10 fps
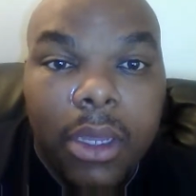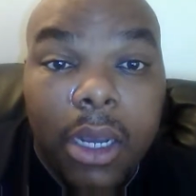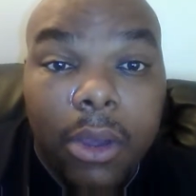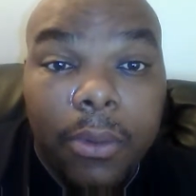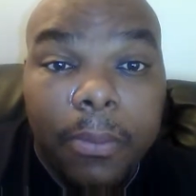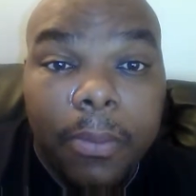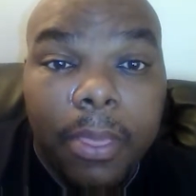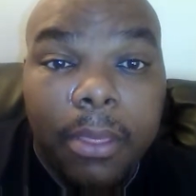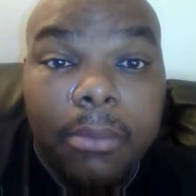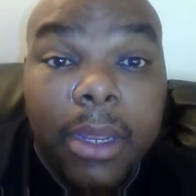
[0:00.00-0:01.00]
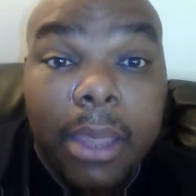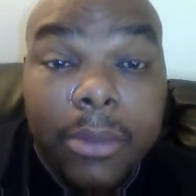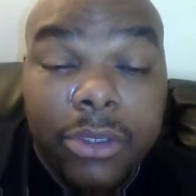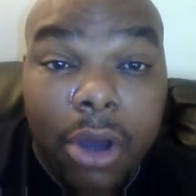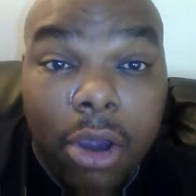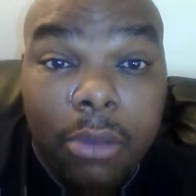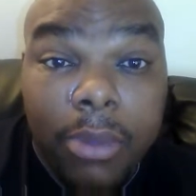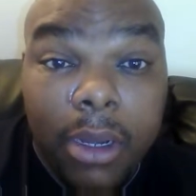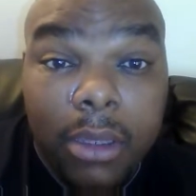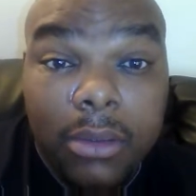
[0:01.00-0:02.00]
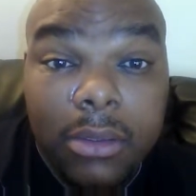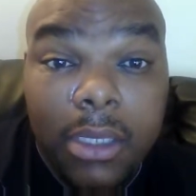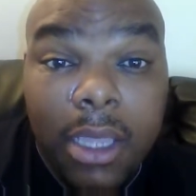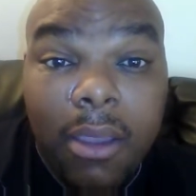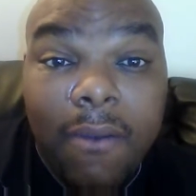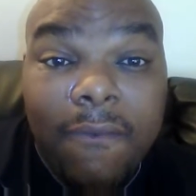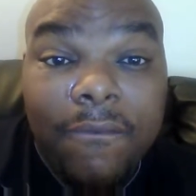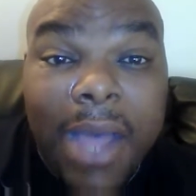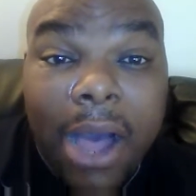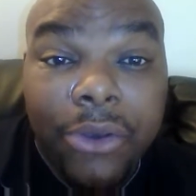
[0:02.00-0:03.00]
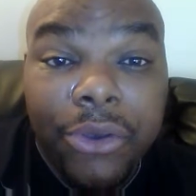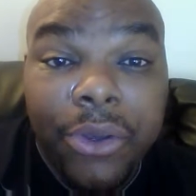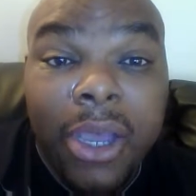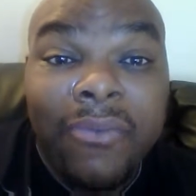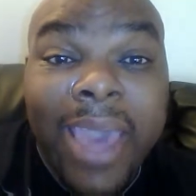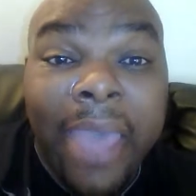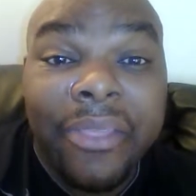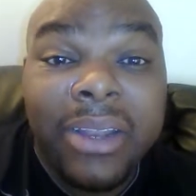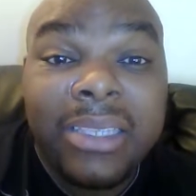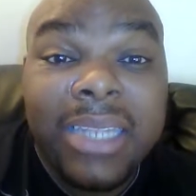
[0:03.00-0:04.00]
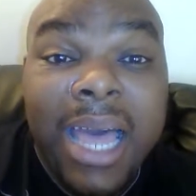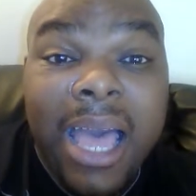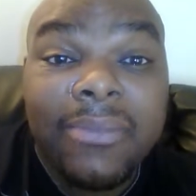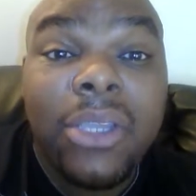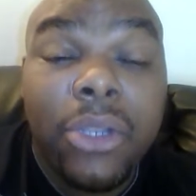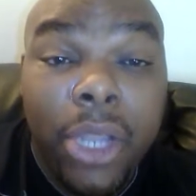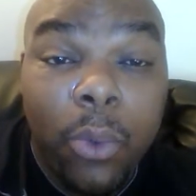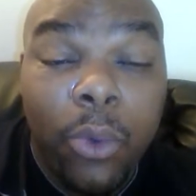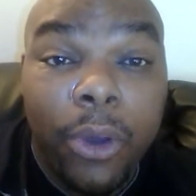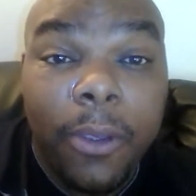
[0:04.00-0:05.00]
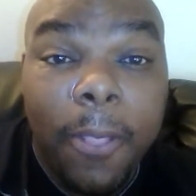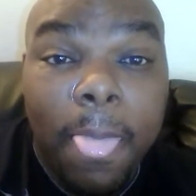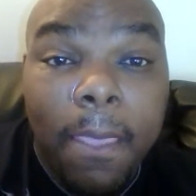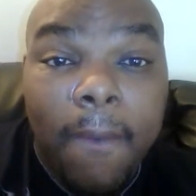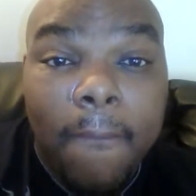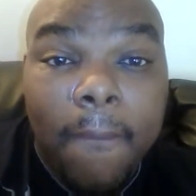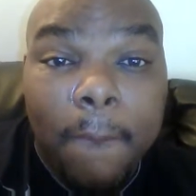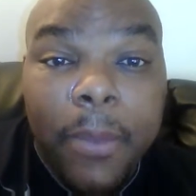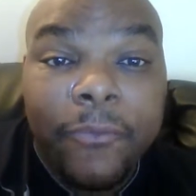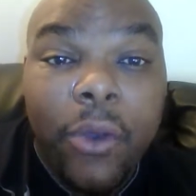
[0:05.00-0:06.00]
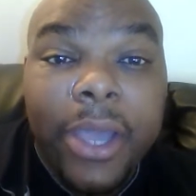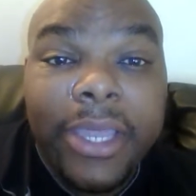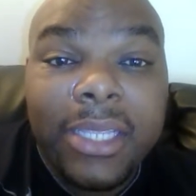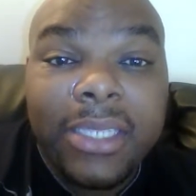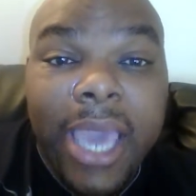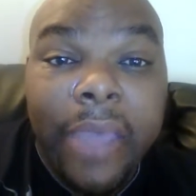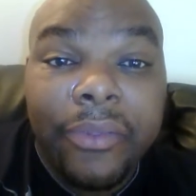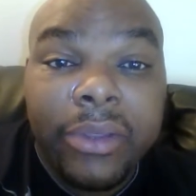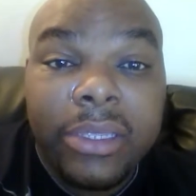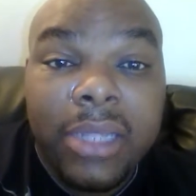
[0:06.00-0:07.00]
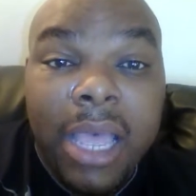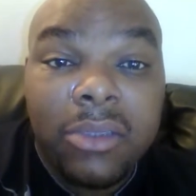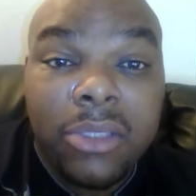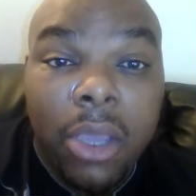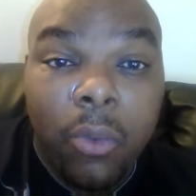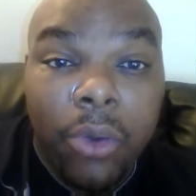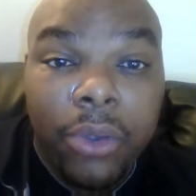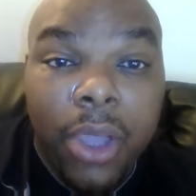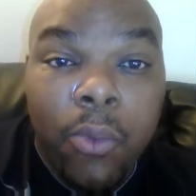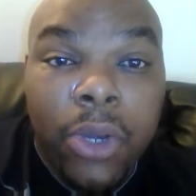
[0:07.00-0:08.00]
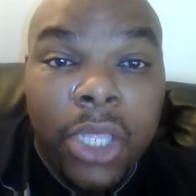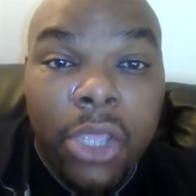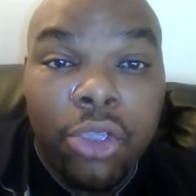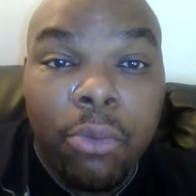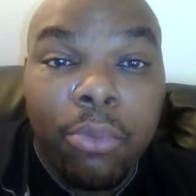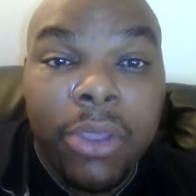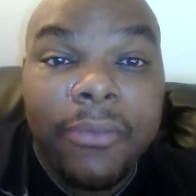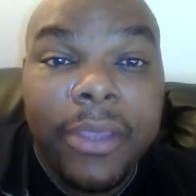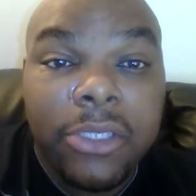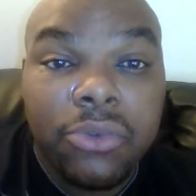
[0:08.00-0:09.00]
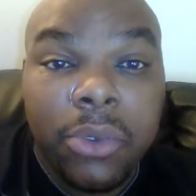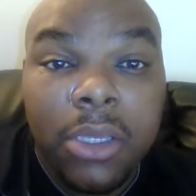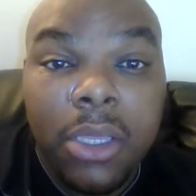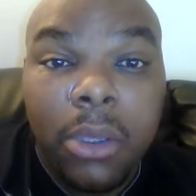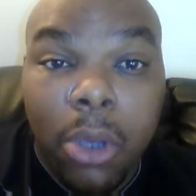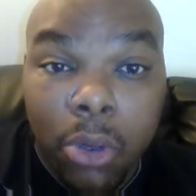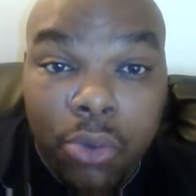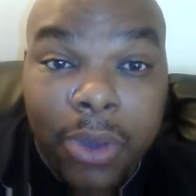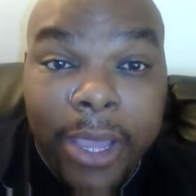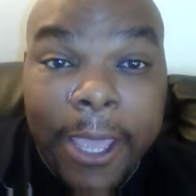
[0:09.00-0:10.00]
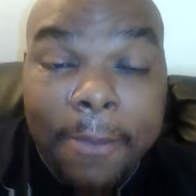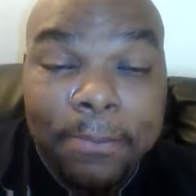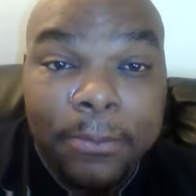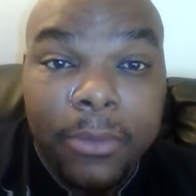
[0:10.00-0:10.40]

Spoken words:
Hello, my name is Carl Biddings, founder of Athletes Lives Network. Before I get into Athletes Lives Network, I want to give you a brief history of who I am.